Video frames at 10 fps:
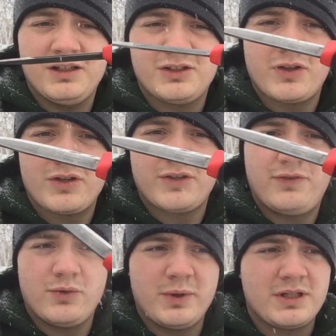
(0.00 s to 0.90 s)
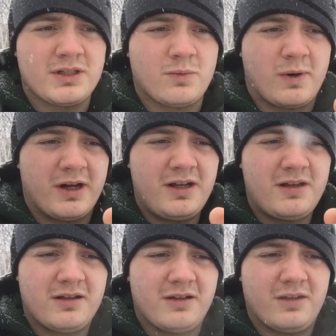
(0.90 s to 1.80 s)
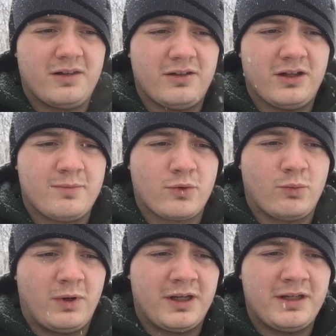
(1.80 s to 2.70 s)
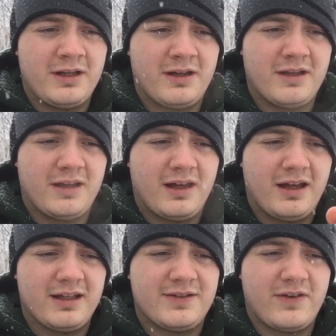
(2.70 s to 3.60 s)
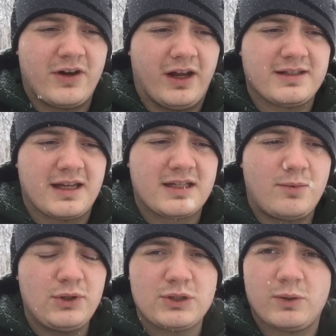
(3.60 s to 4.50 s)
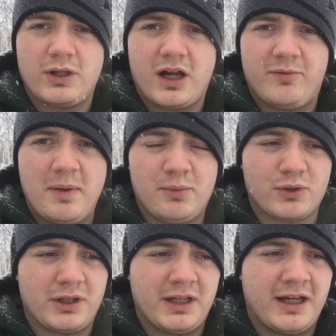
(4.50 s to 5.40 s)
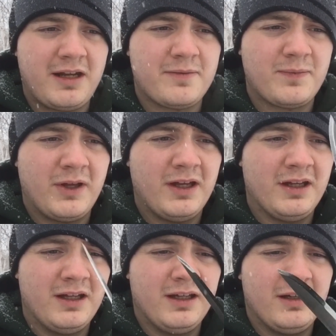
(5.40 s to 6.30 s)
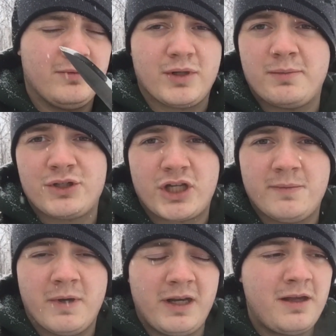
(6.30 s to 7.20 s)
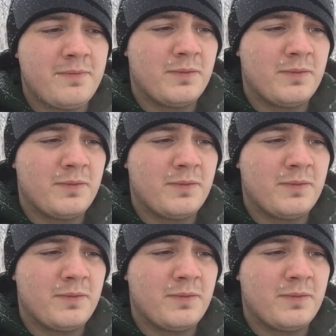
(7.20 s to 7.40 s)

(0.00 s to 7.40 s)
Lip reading: So there's a few reasons why. Number one, it's very accessible, so a lot of people can get it. Pretty much anybody.